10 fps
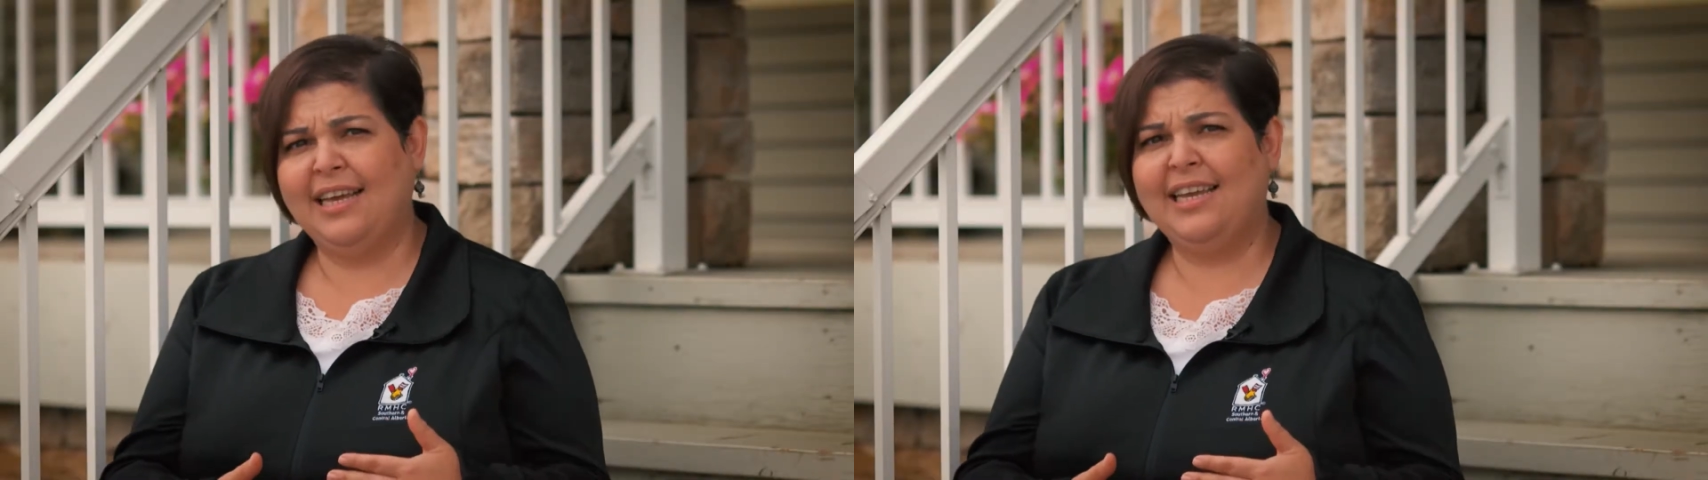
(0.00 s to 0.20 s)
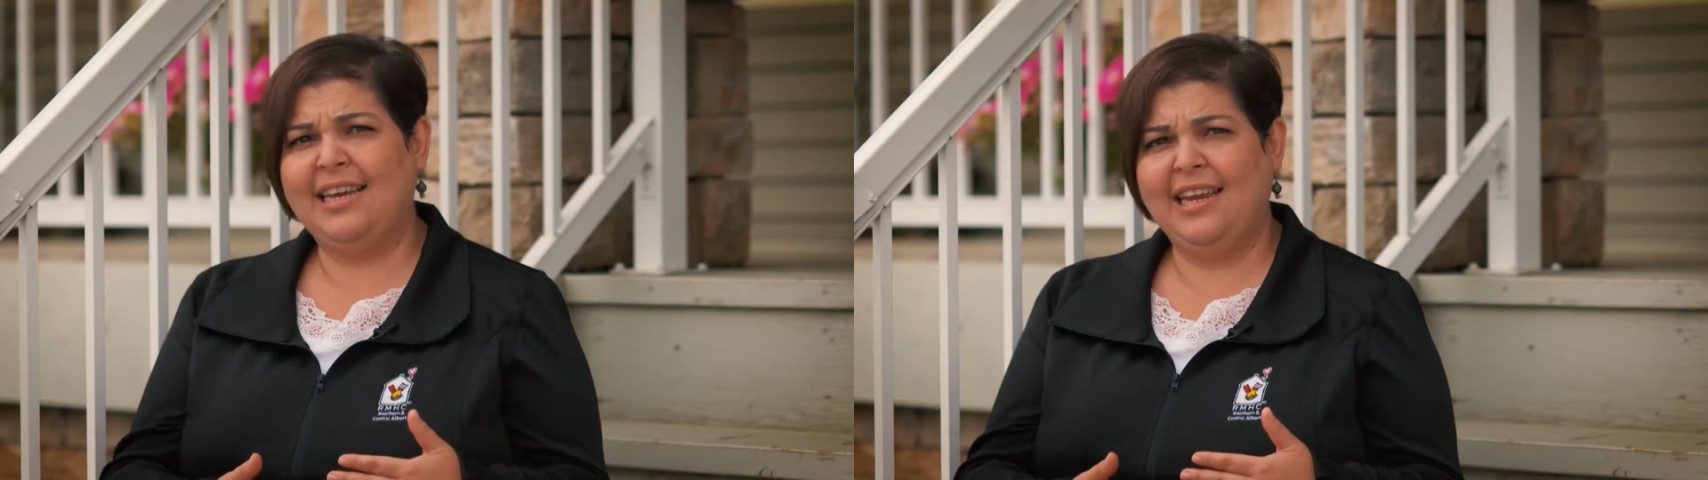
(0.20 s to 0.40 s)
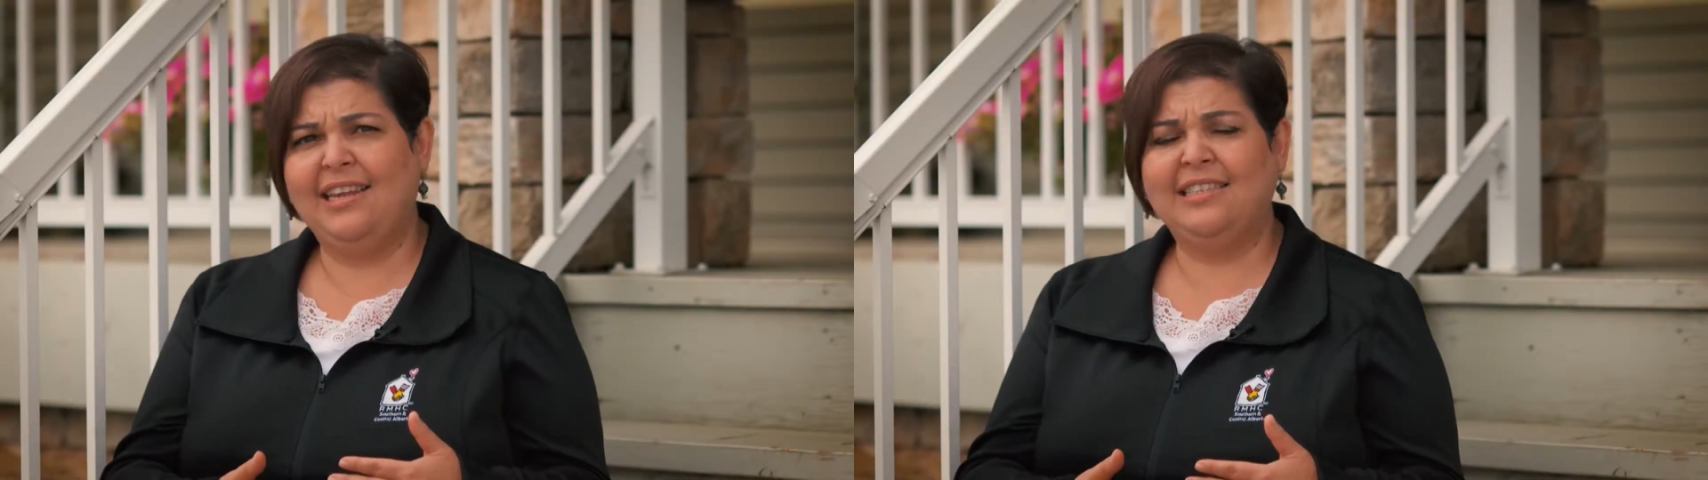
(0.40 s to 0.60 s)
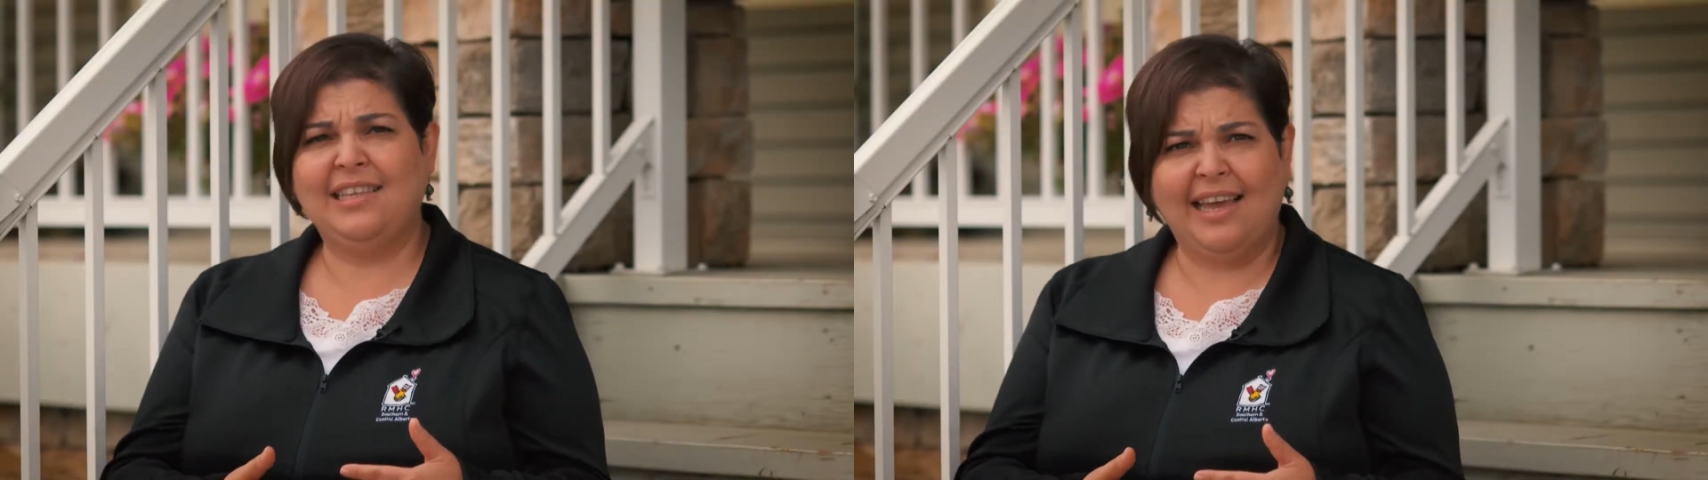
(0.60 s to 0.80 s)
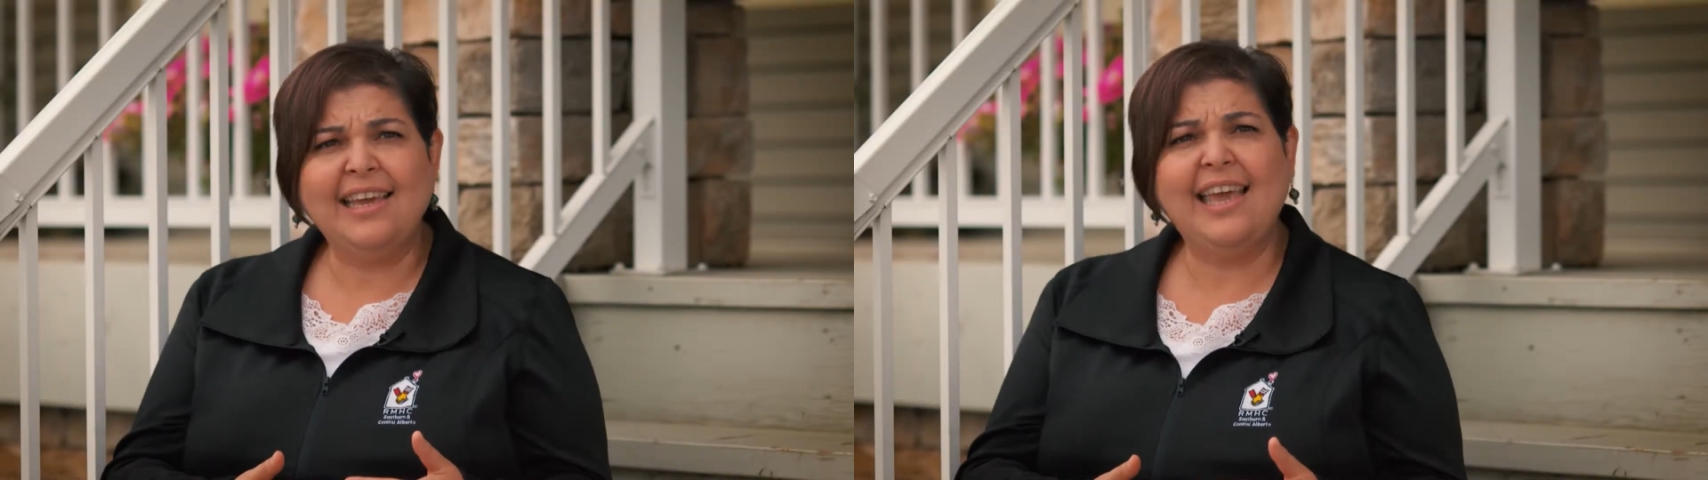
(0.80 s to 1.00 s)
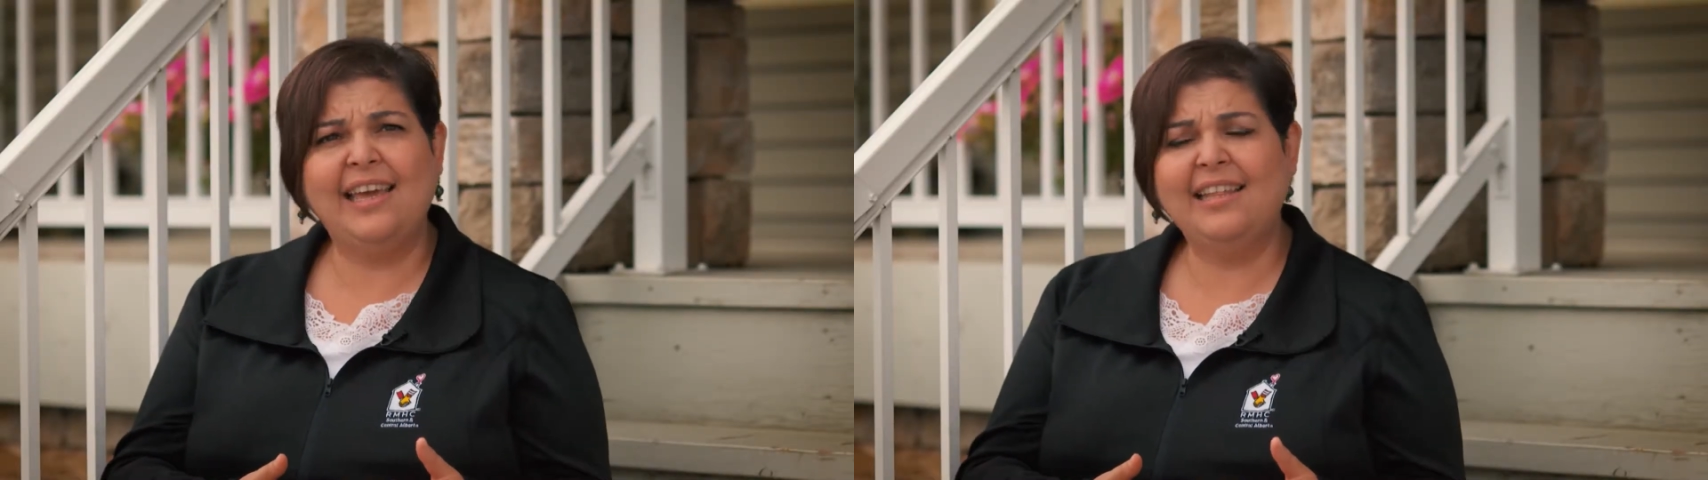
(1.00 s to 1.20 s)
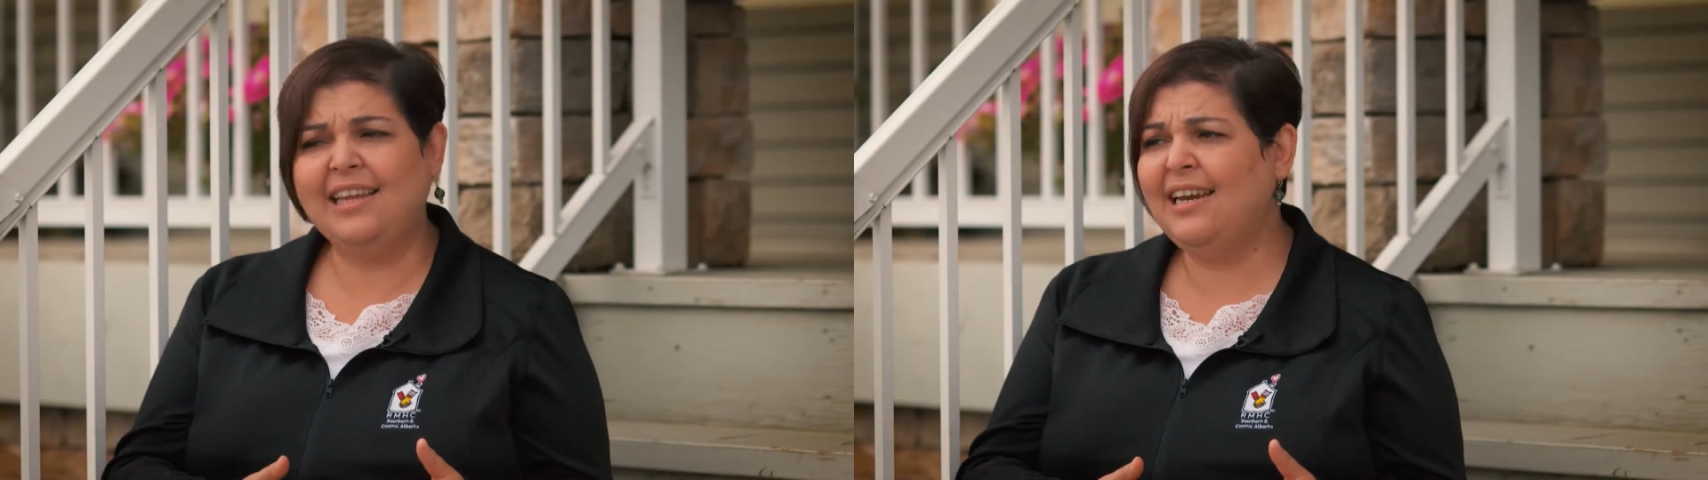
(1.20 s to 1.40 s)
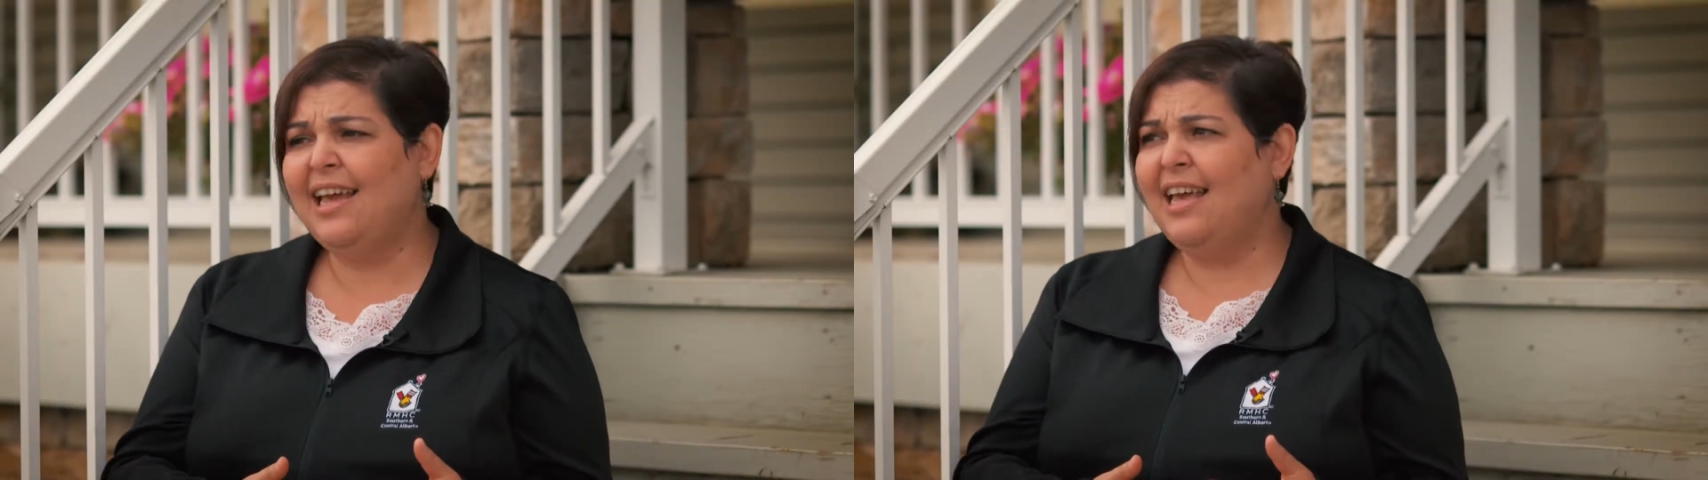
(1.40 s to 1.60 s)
Canadians like Haylen,